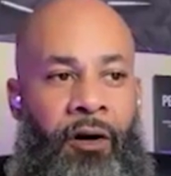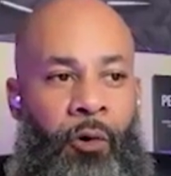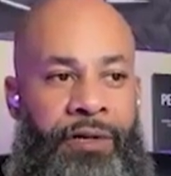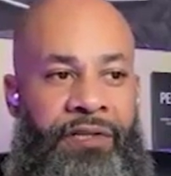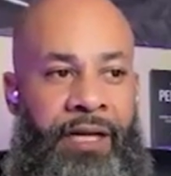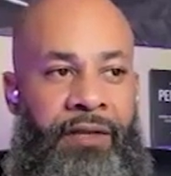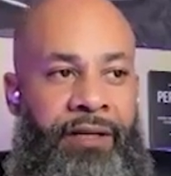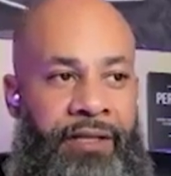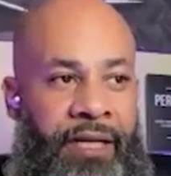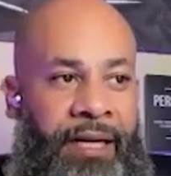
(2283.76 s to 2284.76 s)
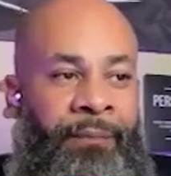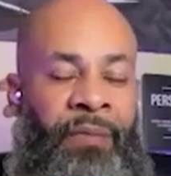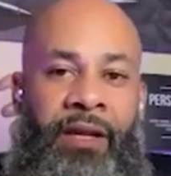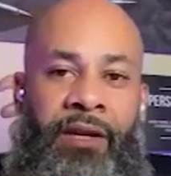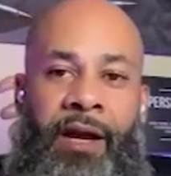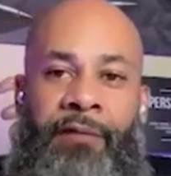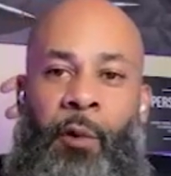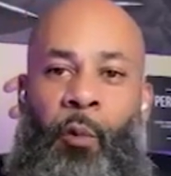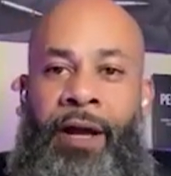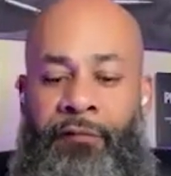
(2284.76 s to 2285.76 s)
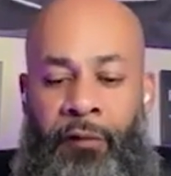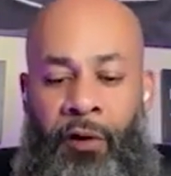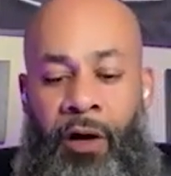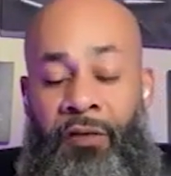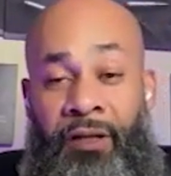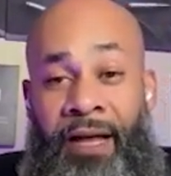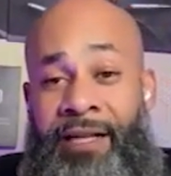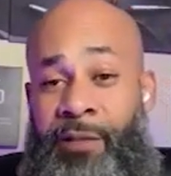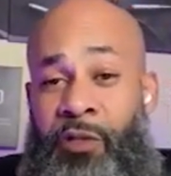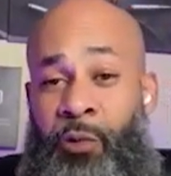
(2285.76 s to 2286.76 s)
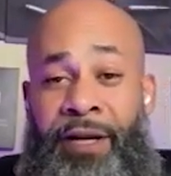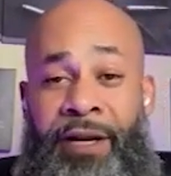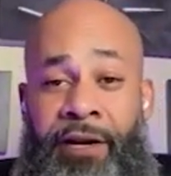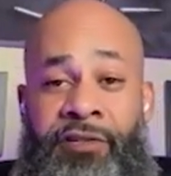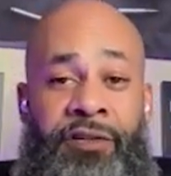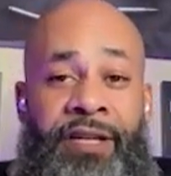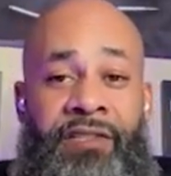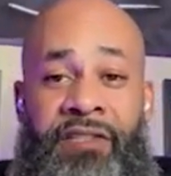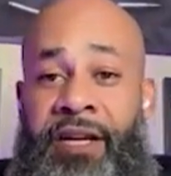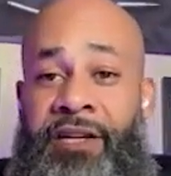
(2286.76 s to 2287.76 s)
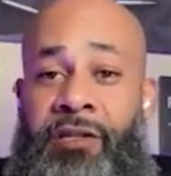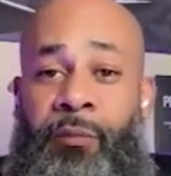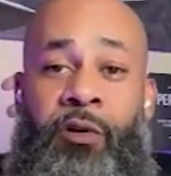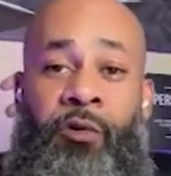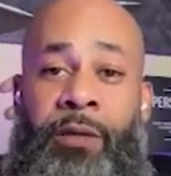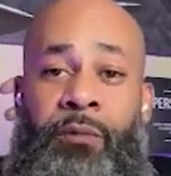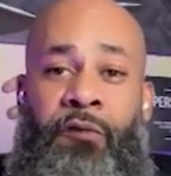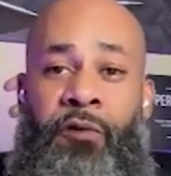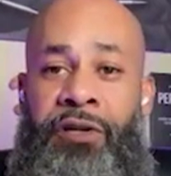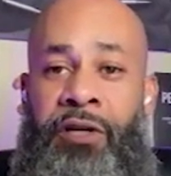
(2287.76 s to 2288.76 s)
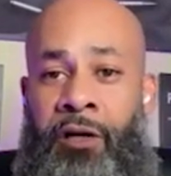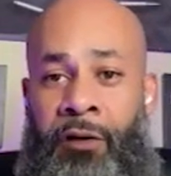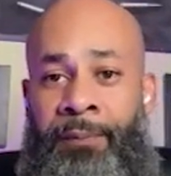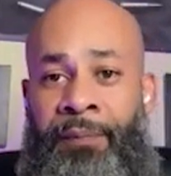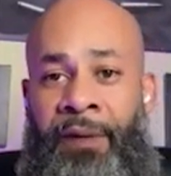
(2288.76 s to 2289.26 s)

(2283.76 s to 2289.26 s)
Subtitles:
I always say this: never wait for all the lights between here and your destination to be green before you go.